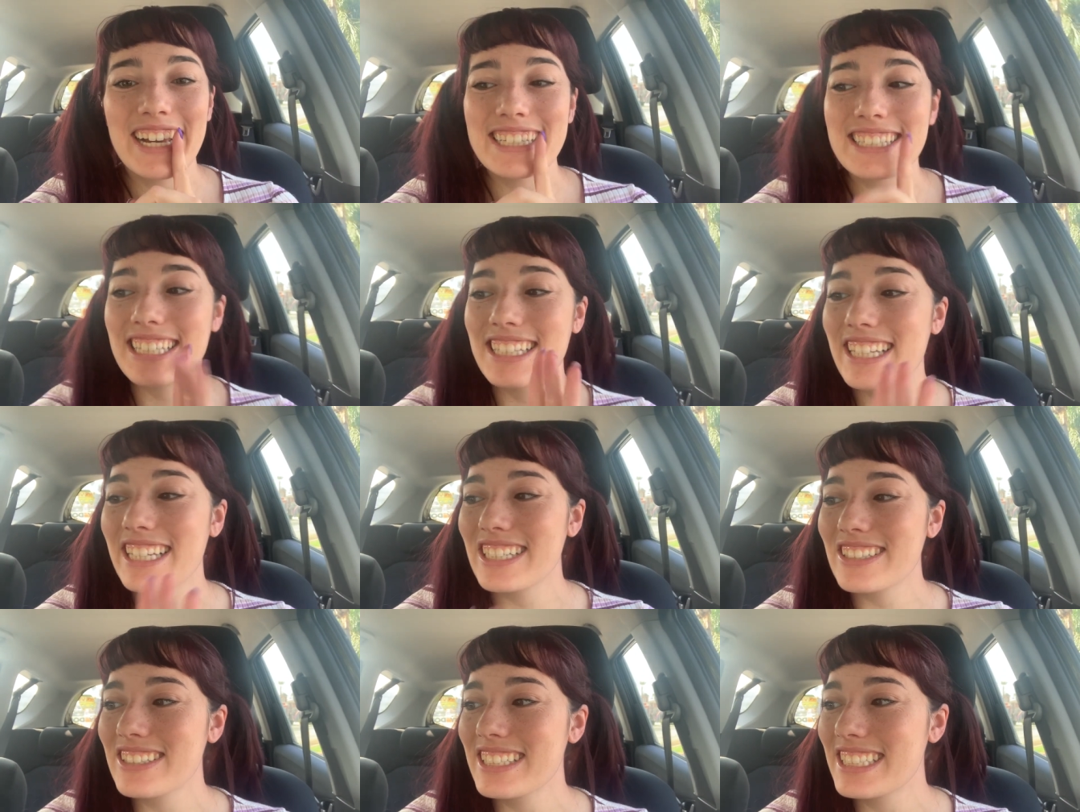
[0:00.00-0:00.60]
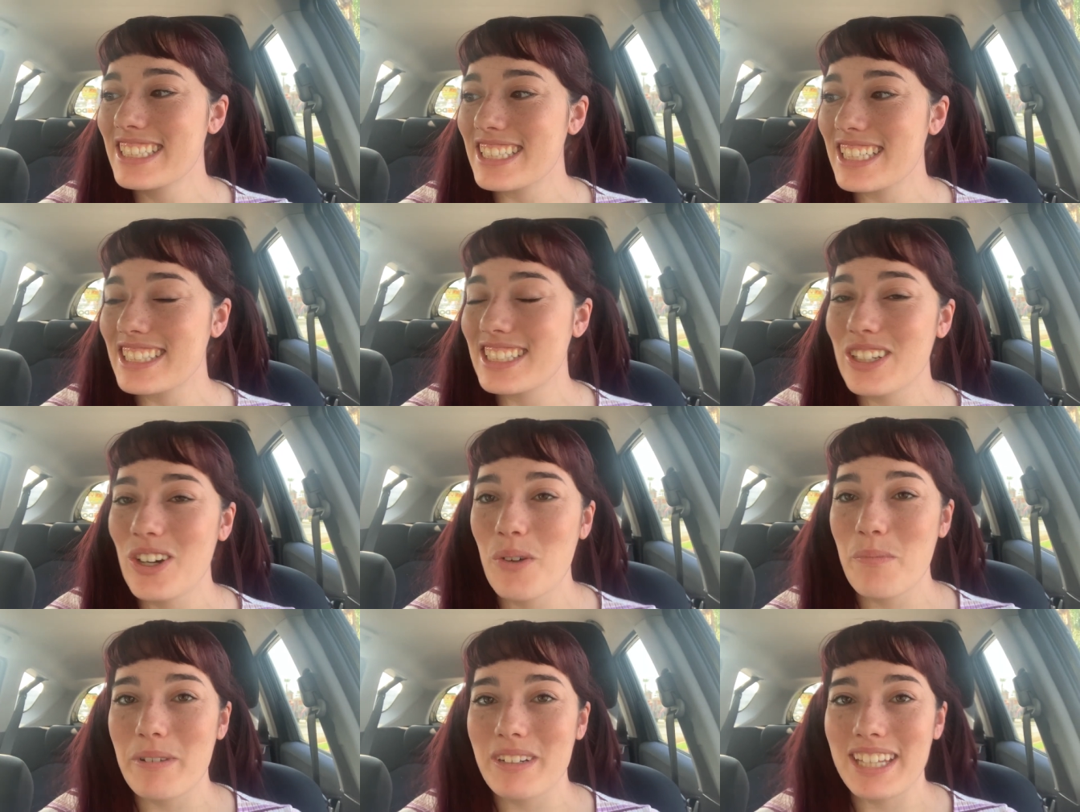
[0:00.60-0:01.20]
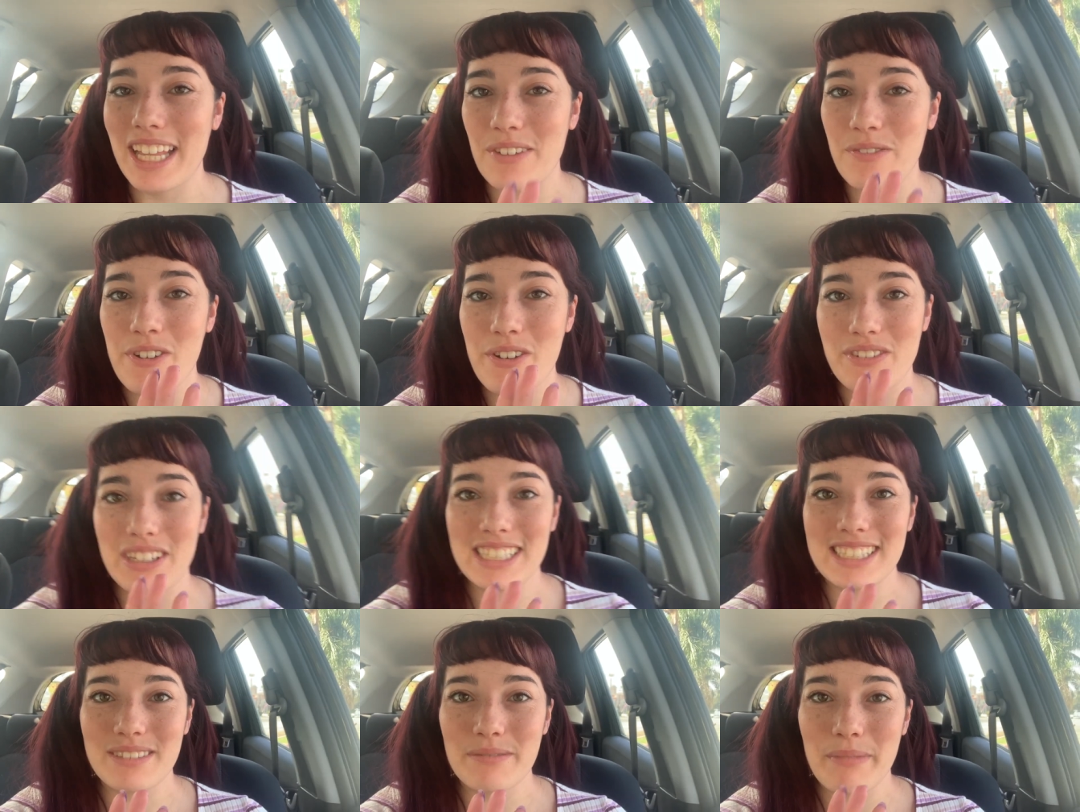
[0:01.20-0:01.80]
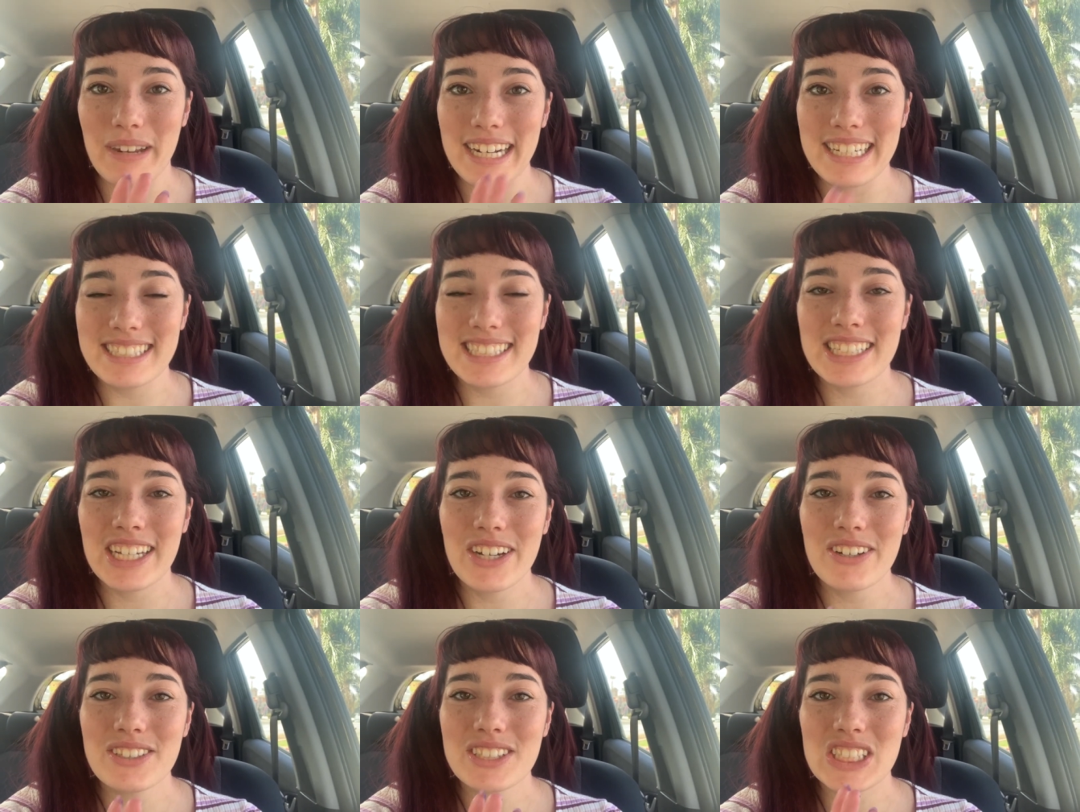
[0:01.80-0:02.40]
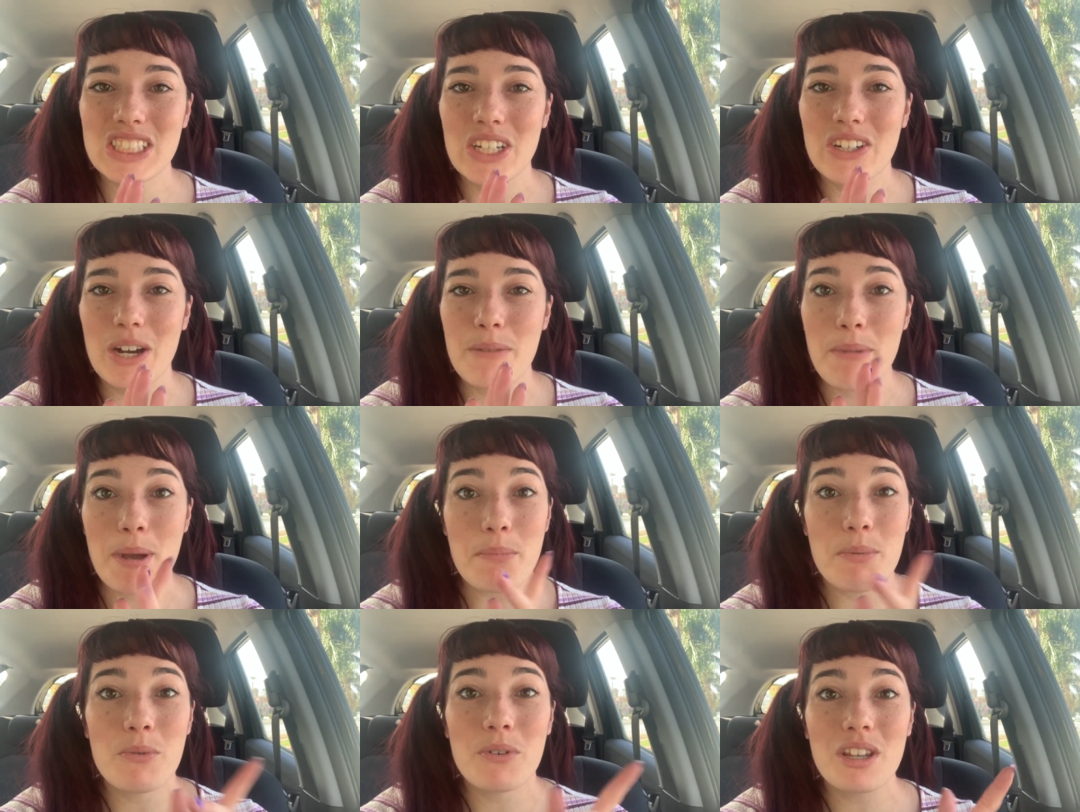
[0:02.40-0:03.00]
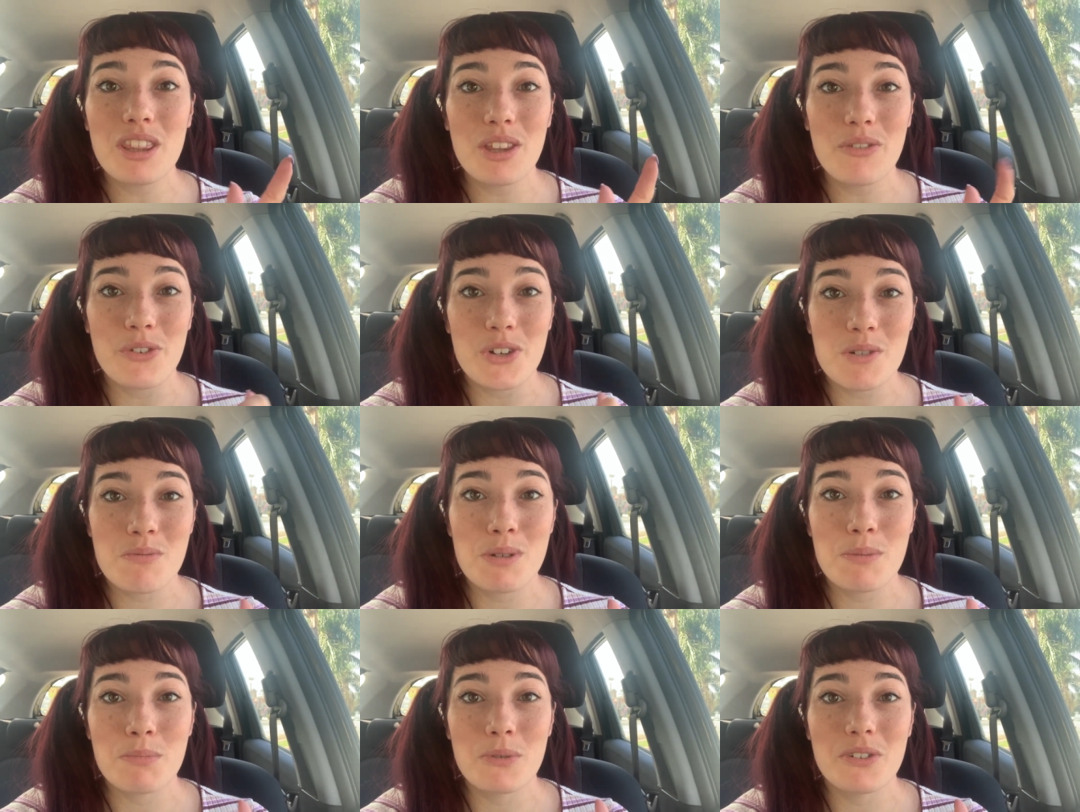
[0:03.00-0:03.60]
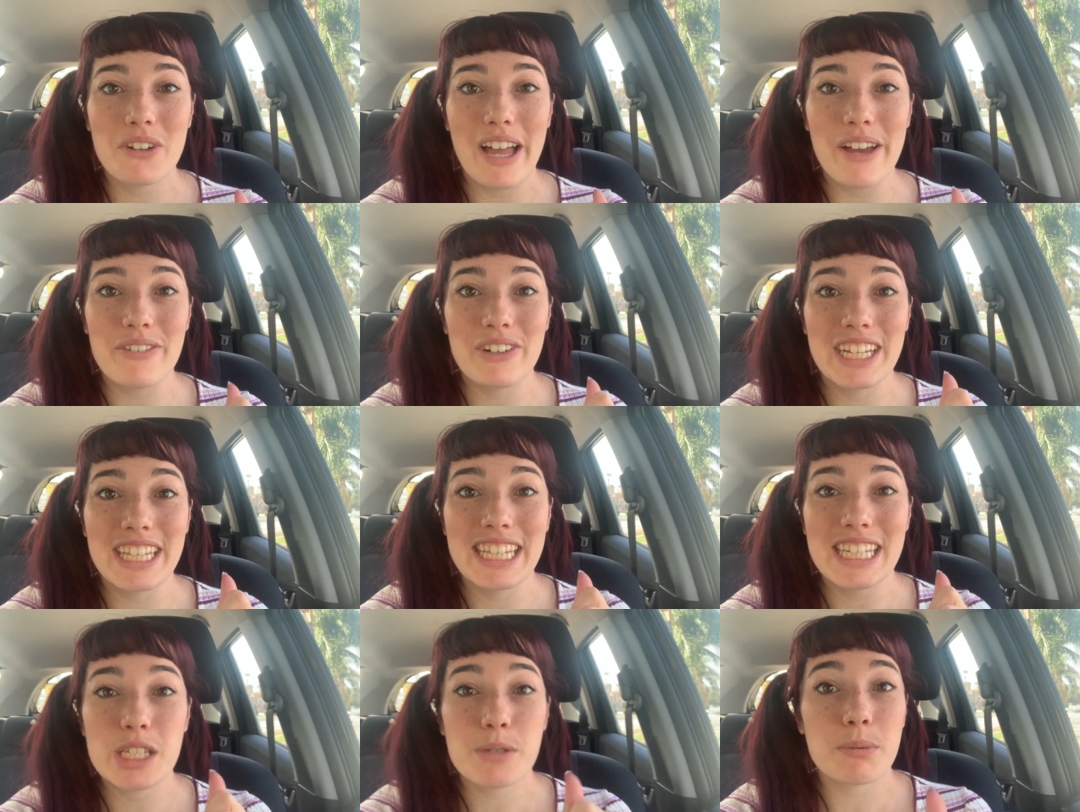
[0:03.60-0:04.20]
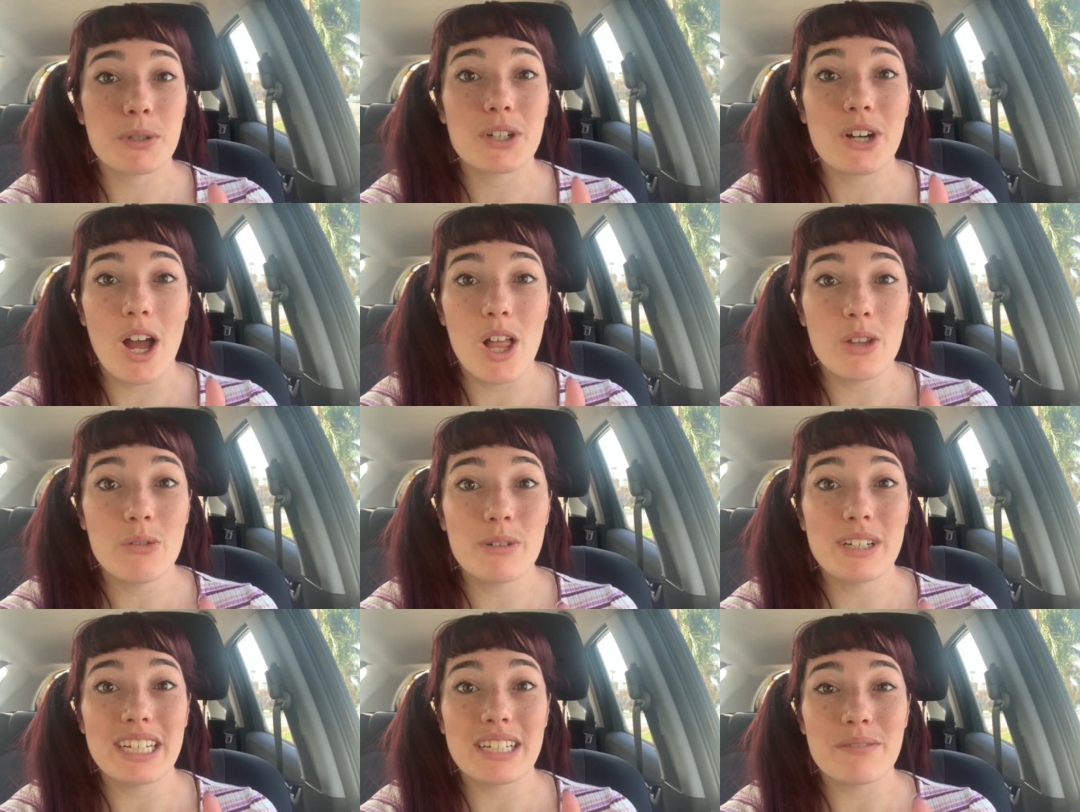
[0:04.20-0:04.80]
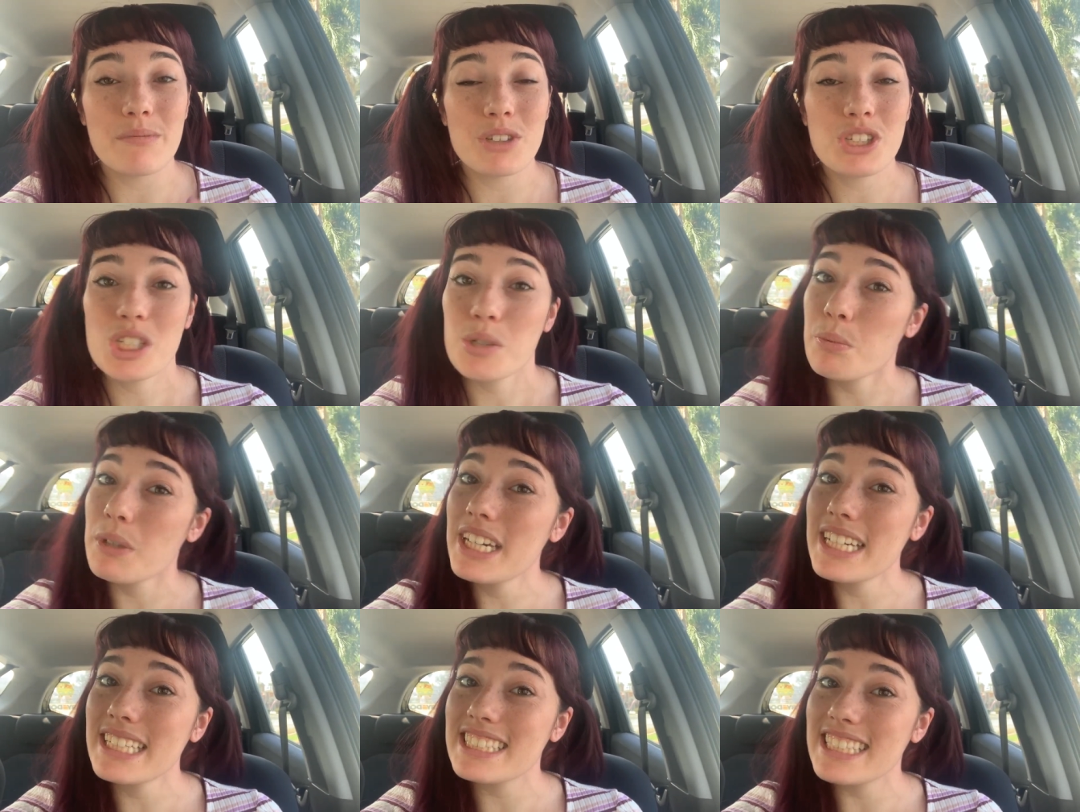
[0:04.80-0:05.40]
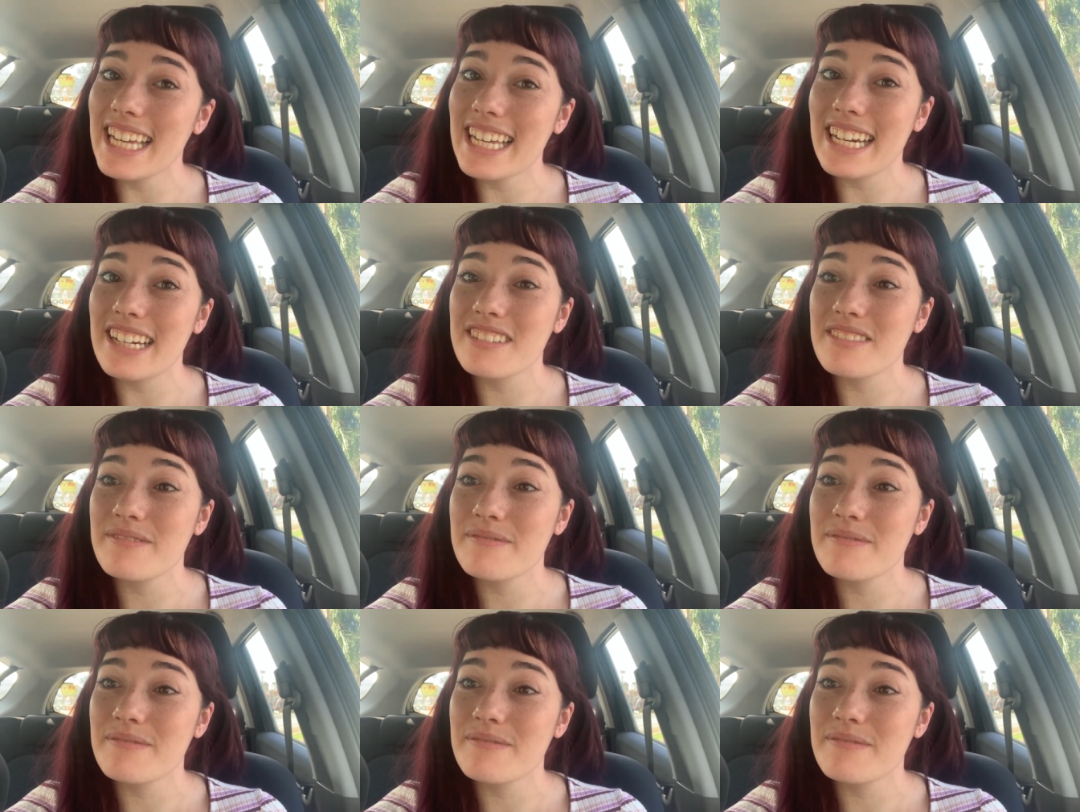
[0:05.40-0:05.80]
It's literally just opened like fifteen minutes ago, so I might be one of the first people ever in the Spirit Halloween, which is pretty exciting.